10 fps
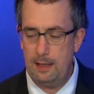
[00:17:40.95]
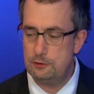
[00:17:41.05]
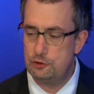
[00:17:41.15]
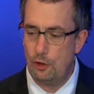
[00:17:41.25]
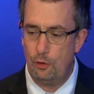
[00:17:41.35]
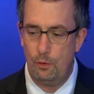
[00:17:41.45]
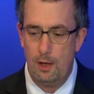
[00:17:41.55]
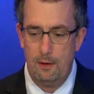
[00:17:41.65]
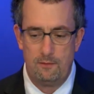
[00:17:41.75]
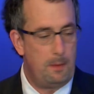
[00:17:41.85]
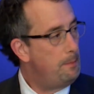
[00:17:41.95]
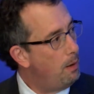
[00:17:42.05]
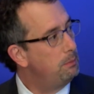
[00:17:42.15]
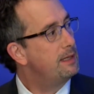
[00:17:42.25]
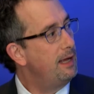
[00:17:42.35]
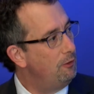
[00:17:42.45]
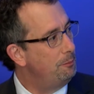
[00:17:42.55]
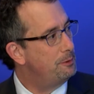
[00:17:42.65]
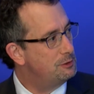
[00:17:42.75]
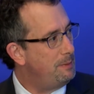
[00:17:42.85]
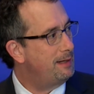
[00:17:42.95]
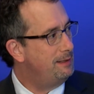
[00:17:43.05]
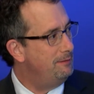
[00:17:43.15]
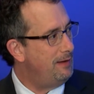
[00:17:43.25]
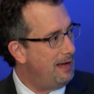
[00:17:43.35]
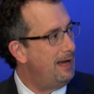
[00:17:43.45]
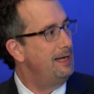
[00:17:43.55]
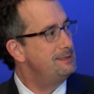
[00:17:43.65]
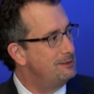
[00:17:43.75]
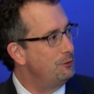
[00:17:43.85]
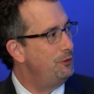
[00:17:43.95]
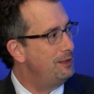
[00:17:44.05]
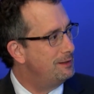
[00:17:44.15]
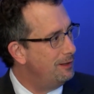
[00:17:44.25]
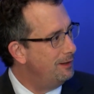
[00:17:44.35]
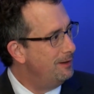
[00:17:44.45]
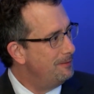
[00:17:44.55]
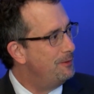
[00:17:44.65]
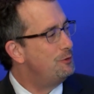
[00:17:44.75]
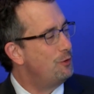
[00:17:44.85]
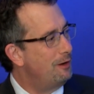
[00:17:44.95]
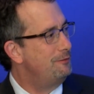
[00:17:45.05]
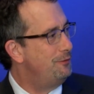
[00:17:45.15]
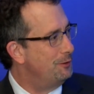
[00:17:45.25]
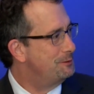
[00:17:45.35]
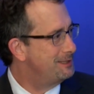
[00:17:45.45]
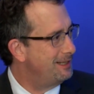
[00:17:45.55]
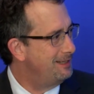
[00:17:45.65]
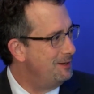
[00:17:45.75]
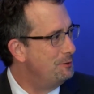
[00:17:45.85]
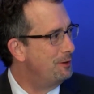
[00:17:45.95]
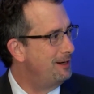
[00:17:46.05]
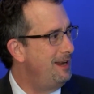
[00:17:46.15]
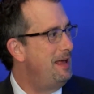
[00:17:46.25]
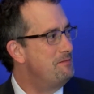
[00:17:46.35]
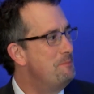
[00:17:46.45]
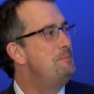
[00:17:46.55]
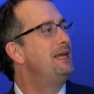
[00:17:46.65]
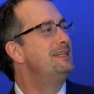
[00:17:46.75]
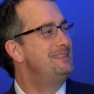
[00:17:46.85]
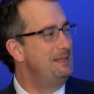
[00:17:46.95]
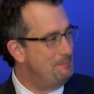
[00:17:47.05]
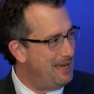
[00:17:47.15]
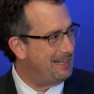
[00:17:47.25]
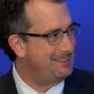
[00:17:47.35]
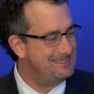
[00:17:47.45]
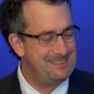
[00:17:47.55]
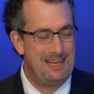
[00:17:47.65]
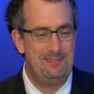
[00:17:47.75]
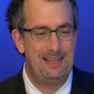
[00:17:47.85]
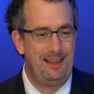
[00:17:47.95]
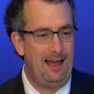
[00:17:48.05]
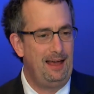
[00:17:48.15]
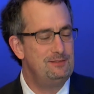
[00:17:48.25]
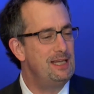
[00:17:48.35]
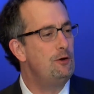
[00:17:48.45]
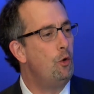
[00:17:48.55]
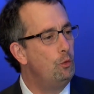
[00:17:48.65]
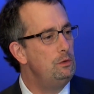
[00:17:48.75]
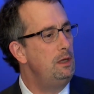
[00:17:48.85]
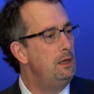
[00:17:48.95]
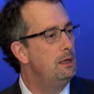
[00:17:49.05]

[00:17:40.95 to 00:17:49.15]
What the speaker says: And so from a public health perspective, I still think that the drug folks like you are going to have the biggest impact on saving lives, and only